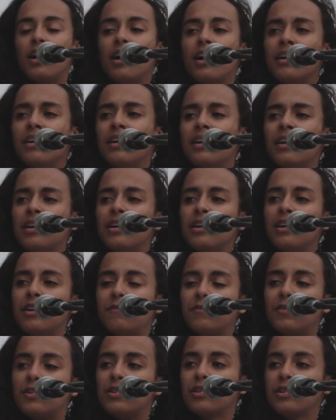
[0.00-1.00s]
gonna,
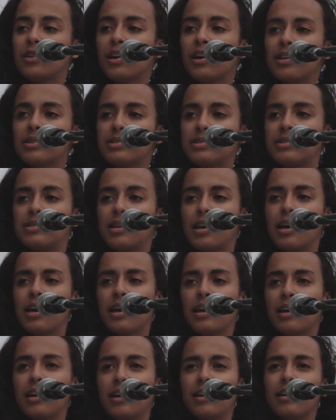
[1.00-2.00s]
if you're gonna
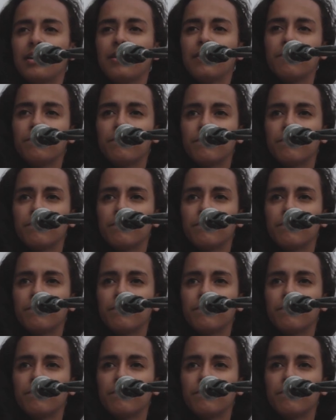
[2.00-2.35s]
stay.